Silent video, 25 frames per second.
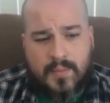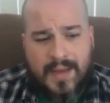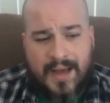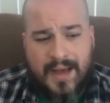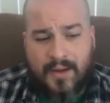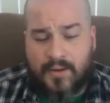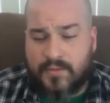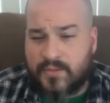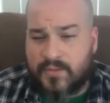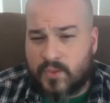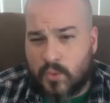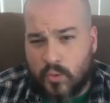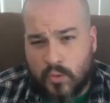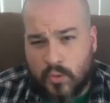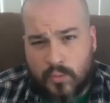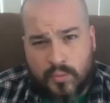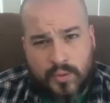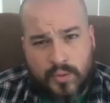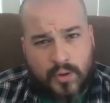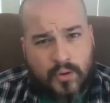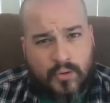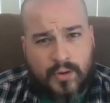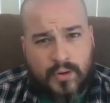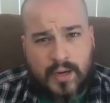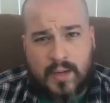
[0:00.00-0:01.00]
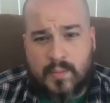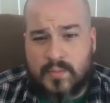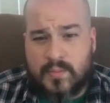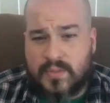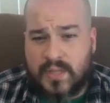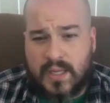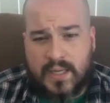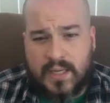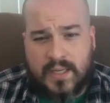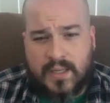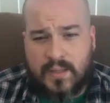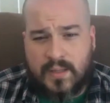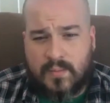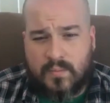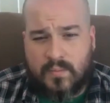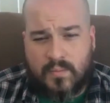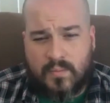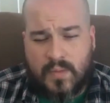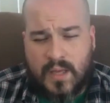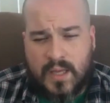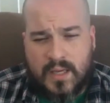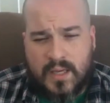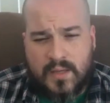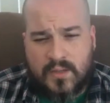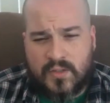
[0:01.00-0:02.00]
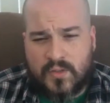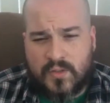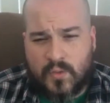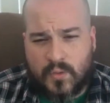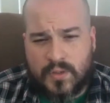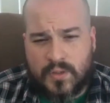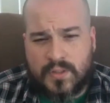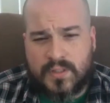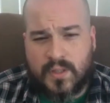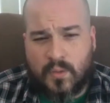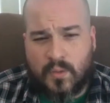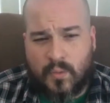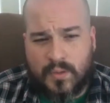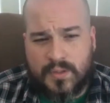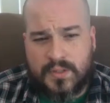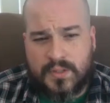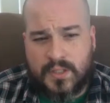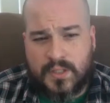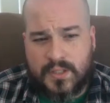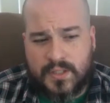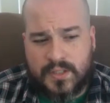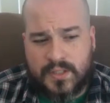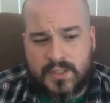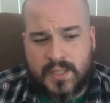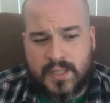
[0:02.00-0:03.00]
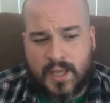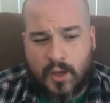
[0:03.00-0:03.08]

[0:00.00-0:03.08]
out-of-school programs, any source that wants to just